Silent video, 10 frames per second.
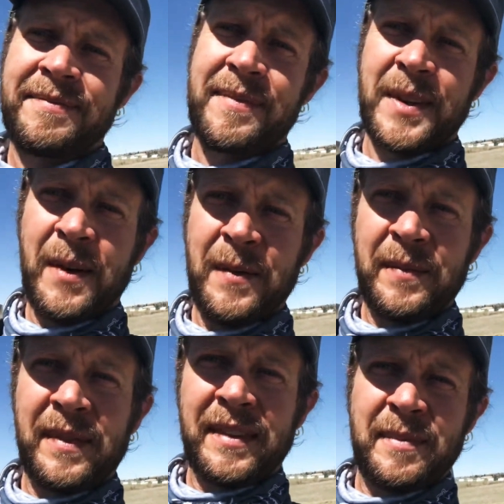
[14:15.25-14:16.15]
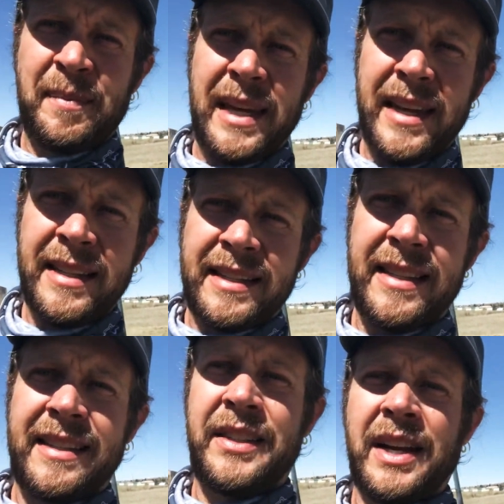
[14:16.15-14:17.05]
So
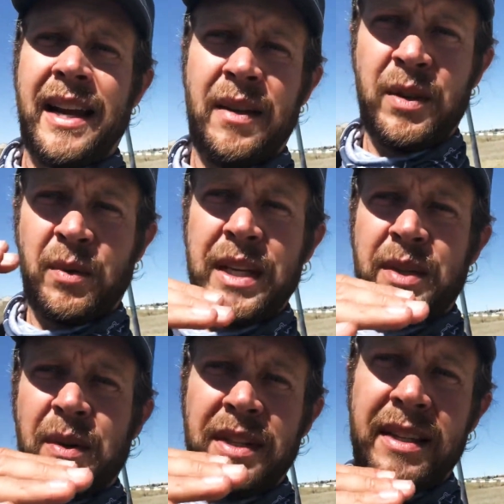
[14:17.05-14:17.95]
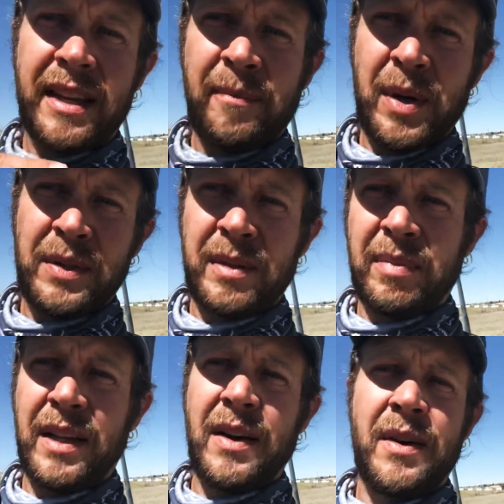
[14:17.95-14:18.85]
peace. Check out the resources I posted
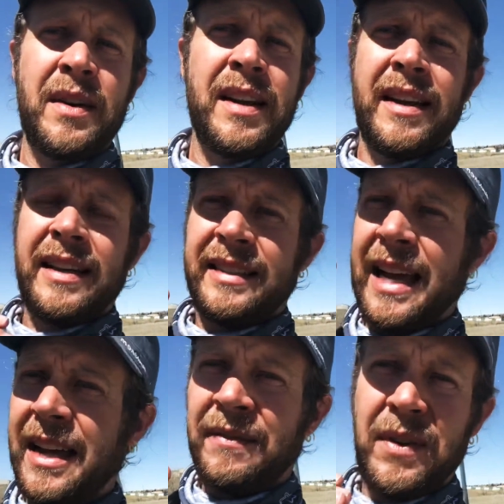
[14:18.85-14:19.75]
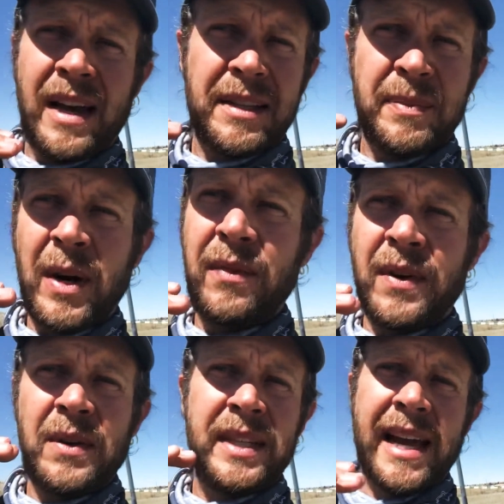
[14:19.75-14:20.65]
below. If you've got
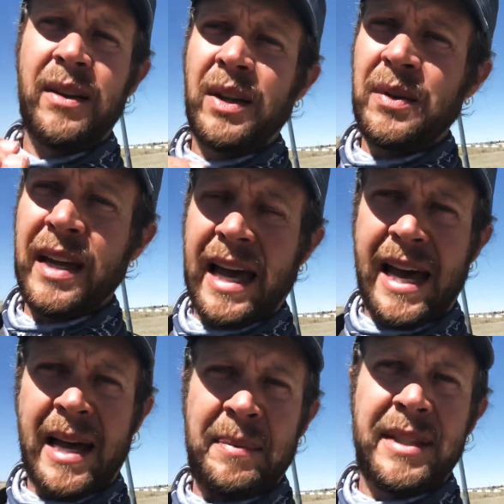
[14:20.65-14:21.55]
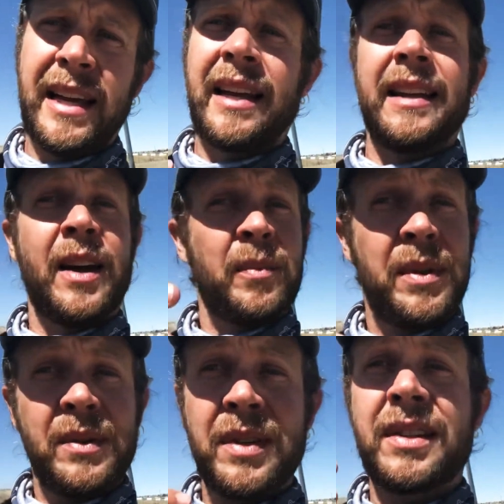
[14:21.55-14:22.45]
smartphone, download the apps that can help
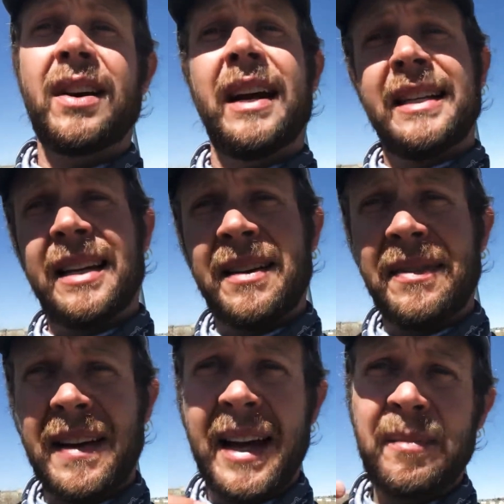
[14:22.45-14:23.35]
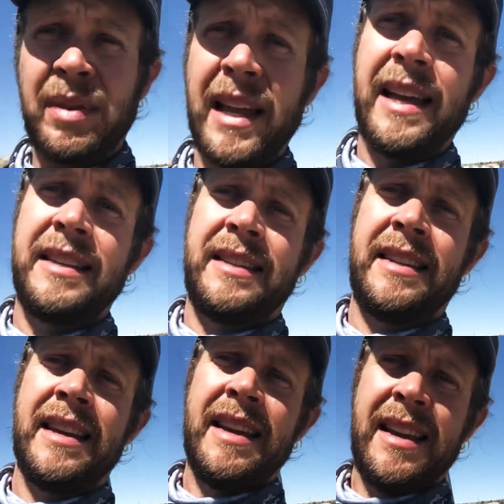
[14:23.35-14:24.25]
you to start identifying plants
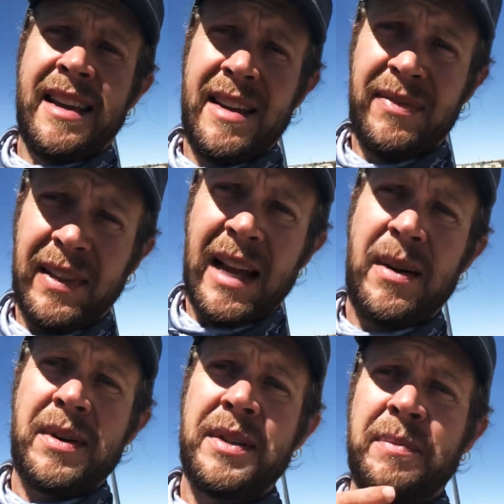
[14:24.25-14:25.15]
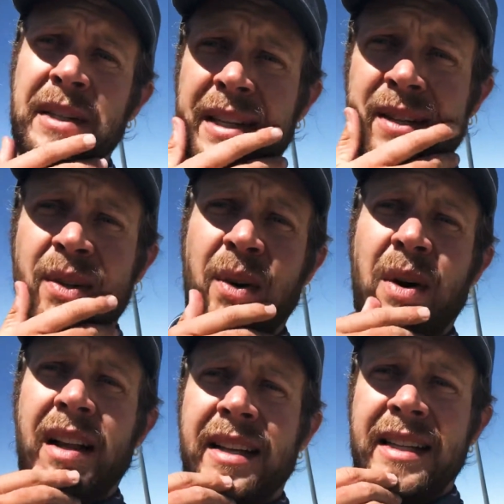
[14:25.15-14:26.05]
and flowers, medicinal
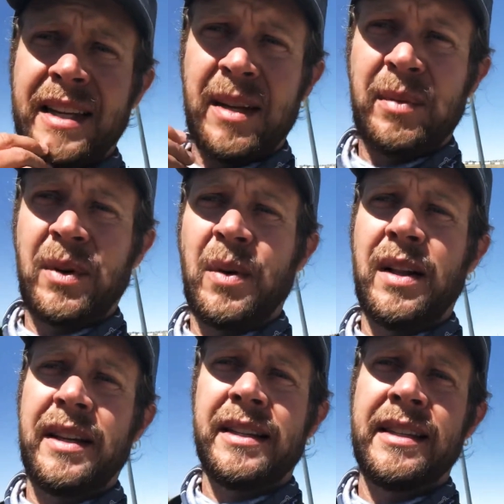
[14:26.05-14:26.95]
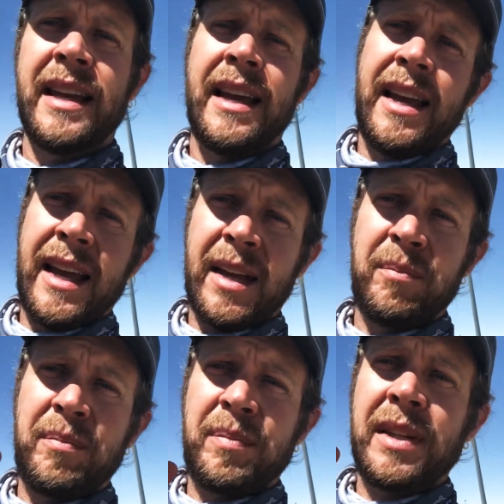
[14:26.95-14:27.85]
qualities, edible qualities, and
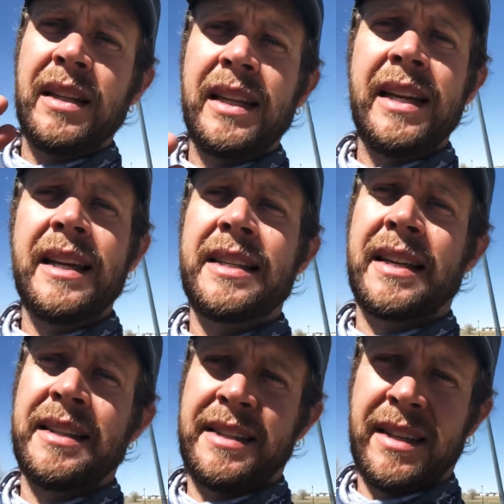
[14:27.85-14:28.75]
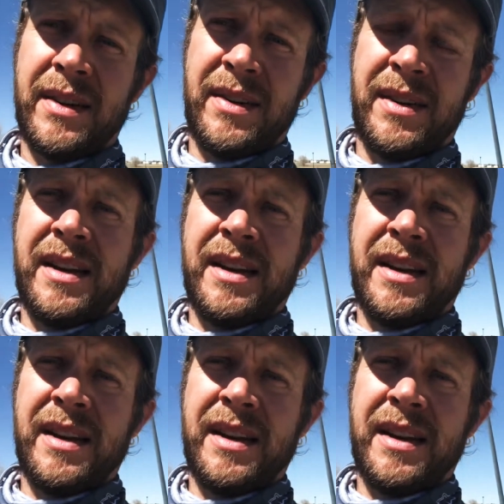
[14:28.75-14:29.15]
please consider